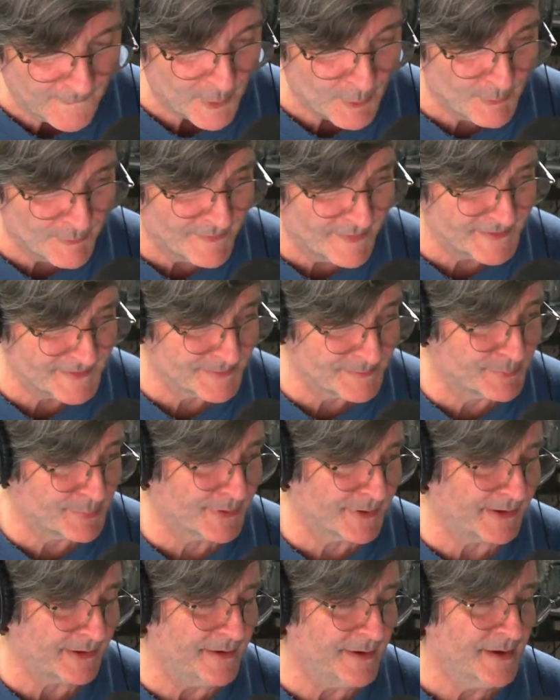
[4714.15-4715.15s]
We've had some
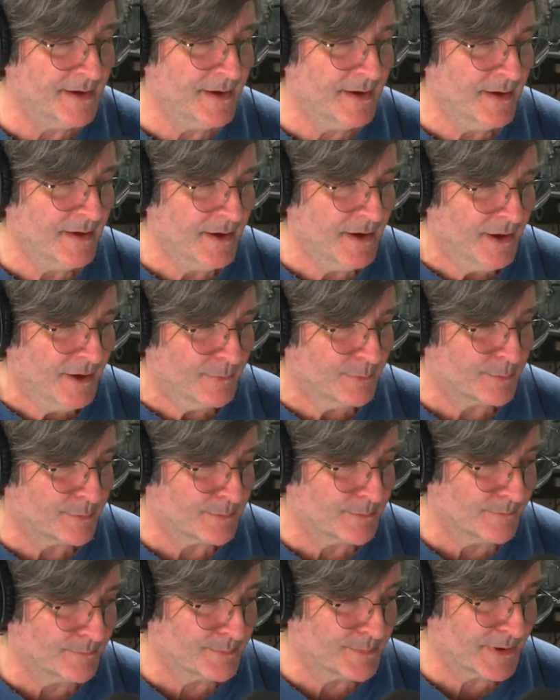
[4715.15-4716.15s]
pretty
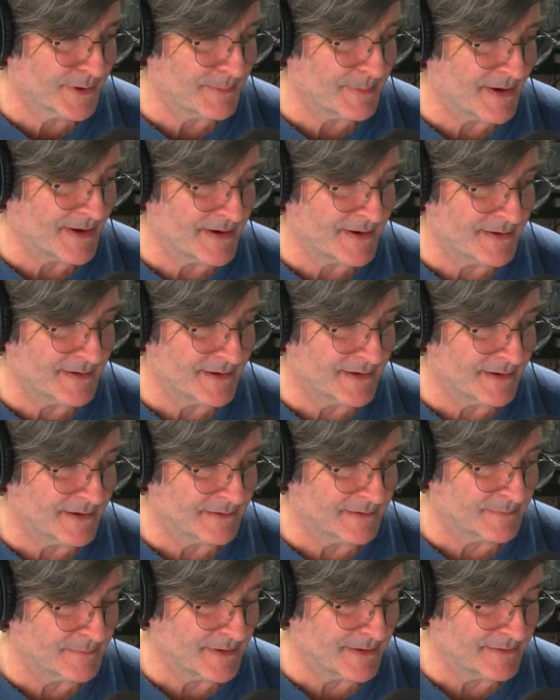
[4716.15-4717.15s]

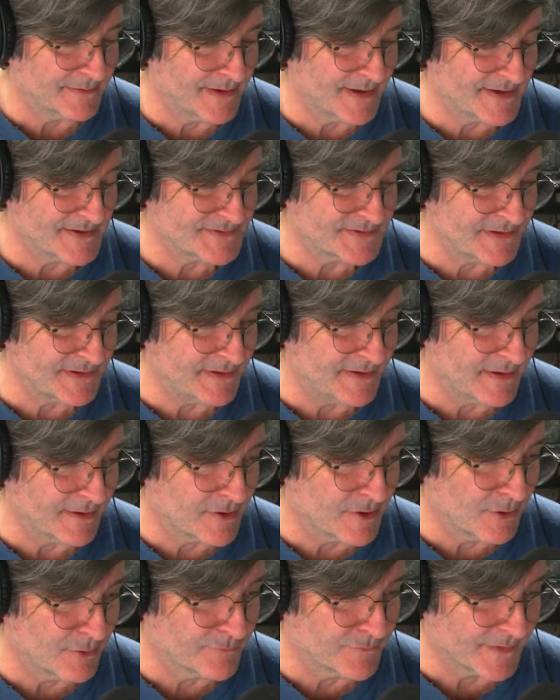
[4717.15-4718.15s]
nasty
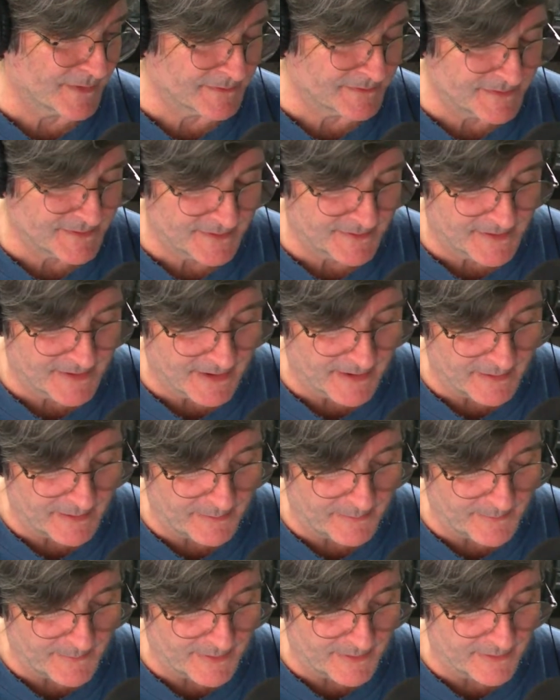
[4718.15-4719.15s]
cold front
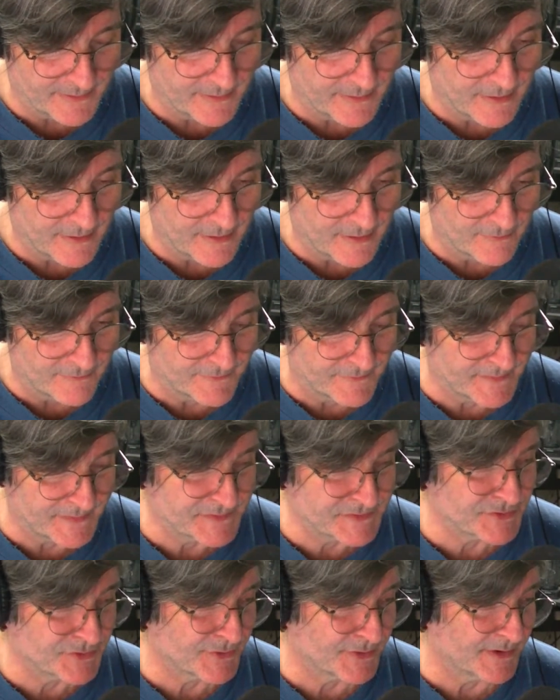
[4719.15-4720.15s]
came over
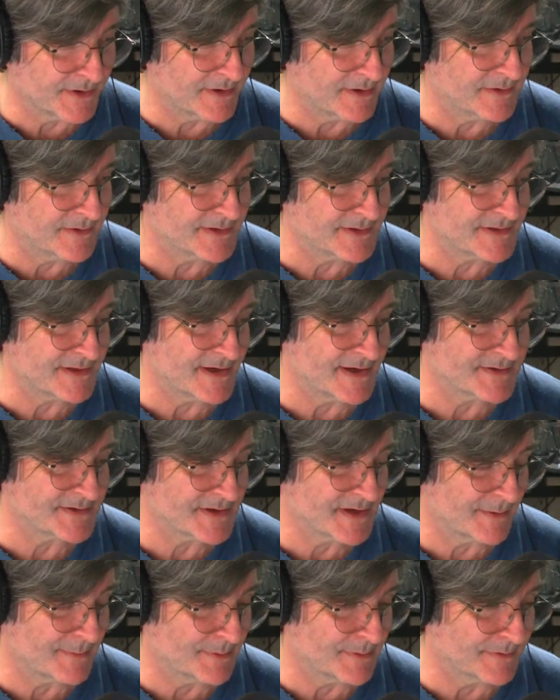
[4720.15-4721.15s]
Victoria these
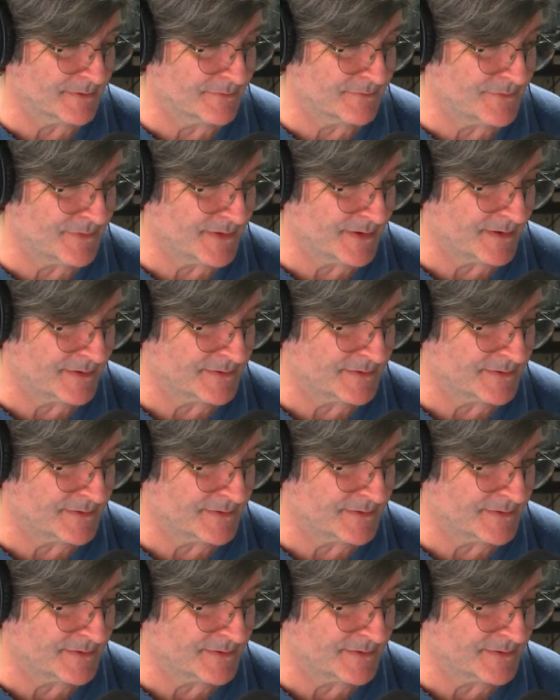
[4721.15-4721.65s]
last couple of